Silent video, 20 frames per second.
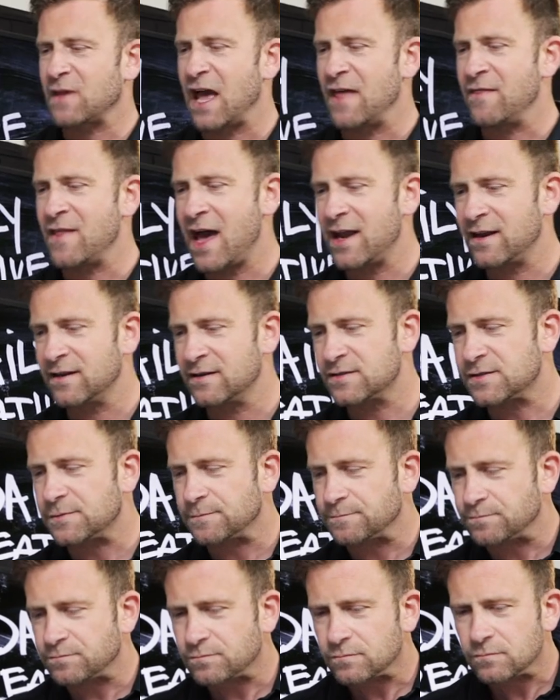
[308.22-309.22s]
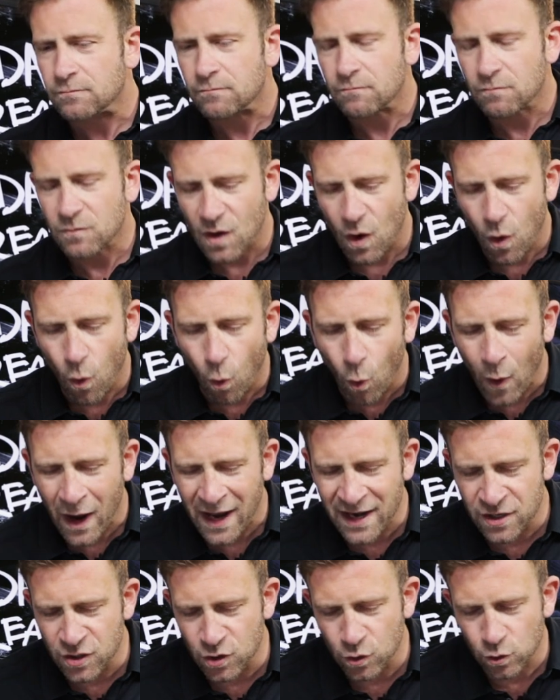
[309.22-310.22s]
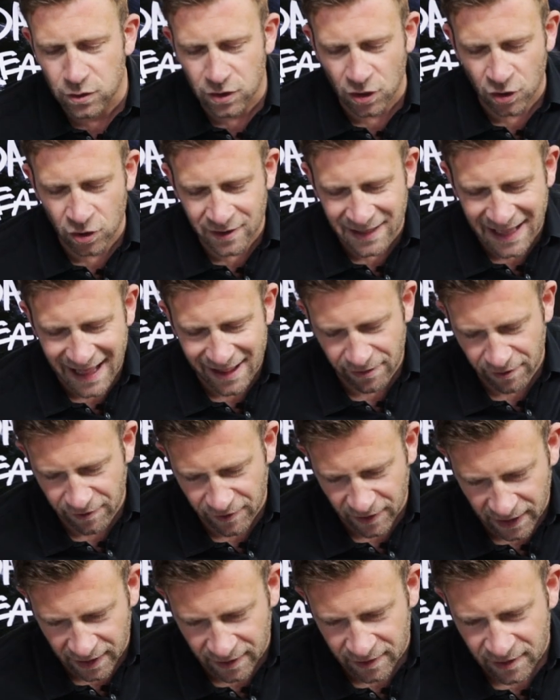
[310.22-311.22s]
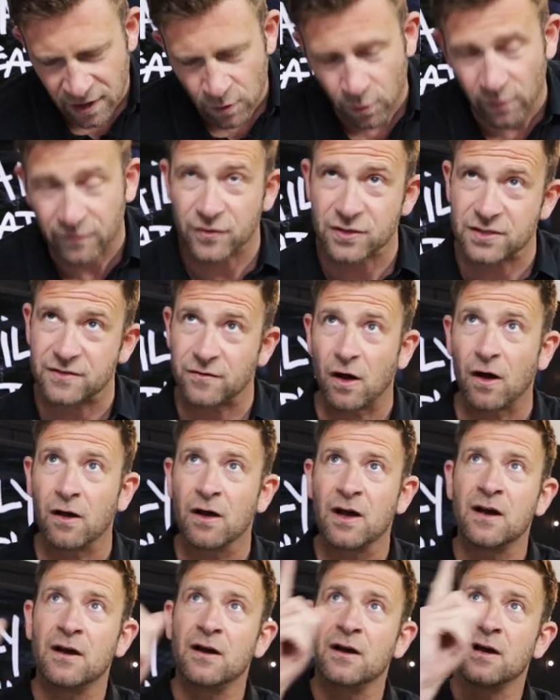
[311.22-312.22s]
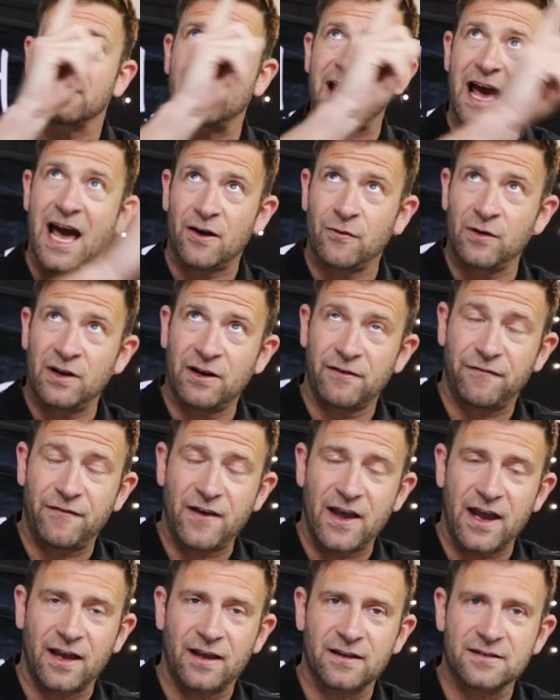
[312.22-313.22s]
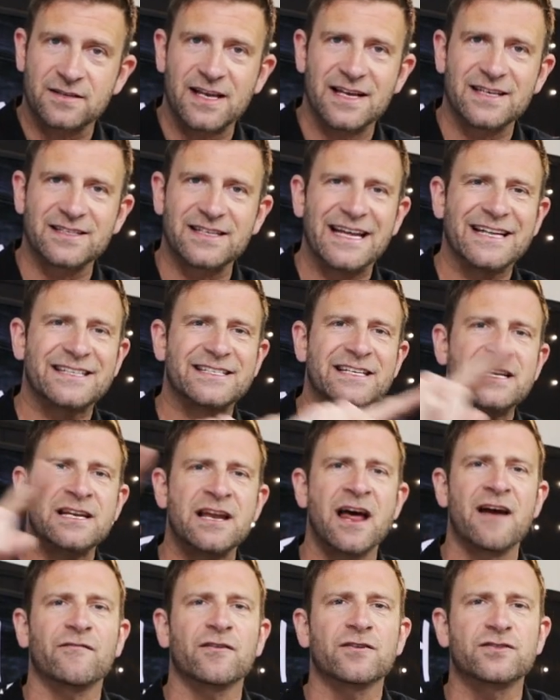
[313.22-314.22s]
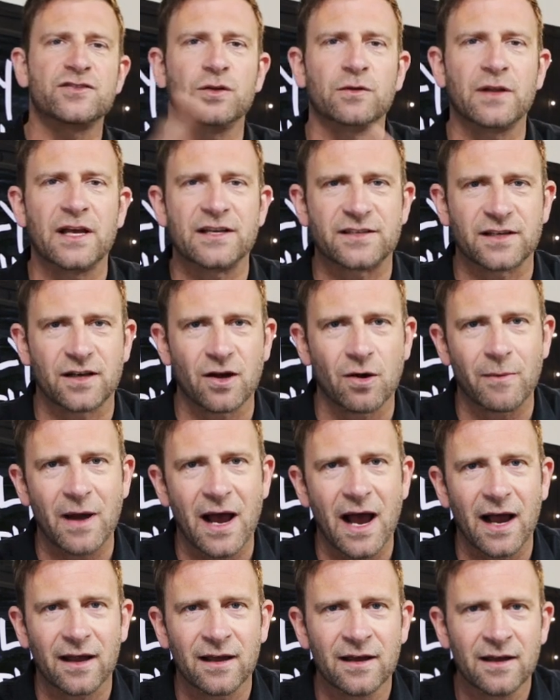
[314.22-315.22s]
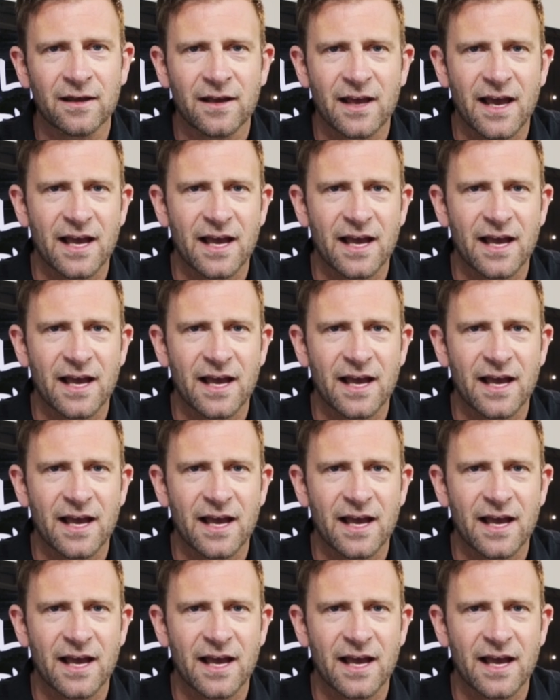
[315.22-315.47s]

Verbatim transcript: and that is when you learn that thing. Well, first of all, Caterina Fake says, it's never too late to go back.